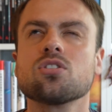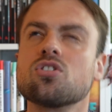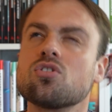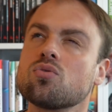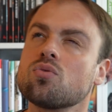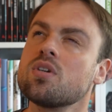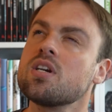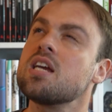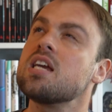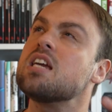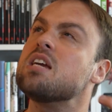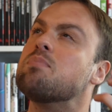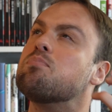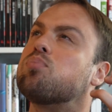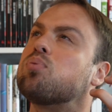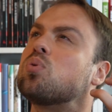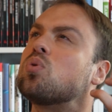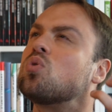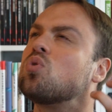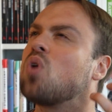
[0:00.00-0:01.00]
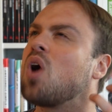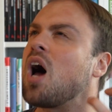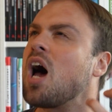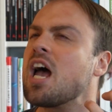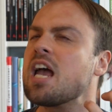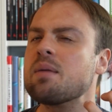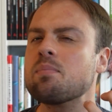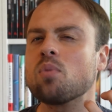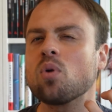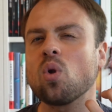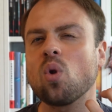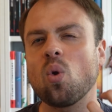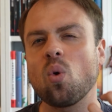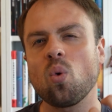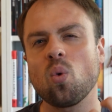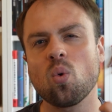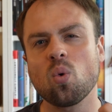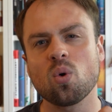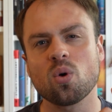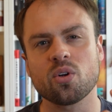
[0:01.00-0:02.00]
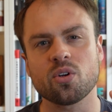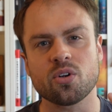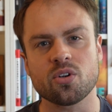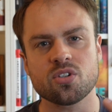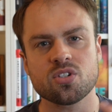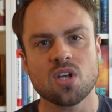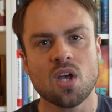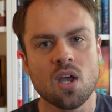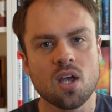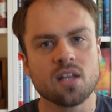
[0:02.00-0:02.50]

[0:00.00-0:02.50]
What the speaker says: three primal orders